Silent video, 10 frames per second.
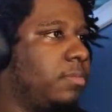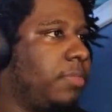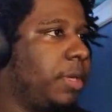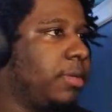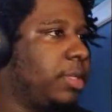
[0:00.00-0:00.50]

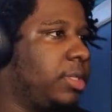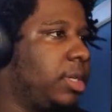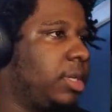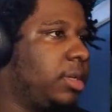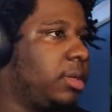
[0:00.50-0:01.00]
Pick up this
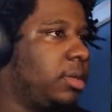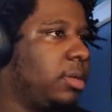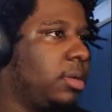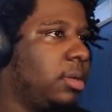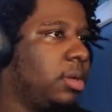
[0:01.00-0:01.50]
chicken.
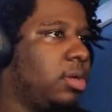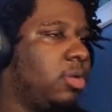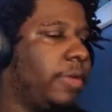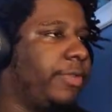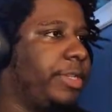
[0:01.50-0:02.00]
Or
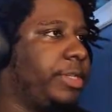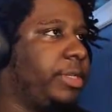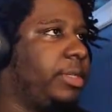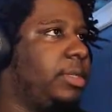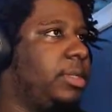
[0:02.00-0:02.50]
whatever this
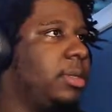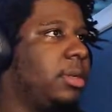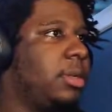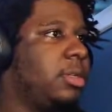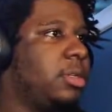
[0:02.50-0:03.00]
is.
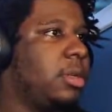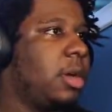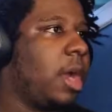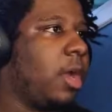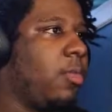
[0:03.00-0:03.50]

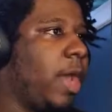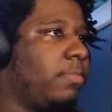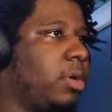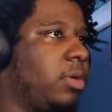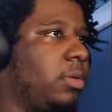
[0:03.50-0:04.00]
Alright,
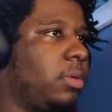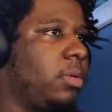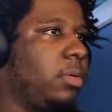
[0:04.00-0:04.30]
whack, bro.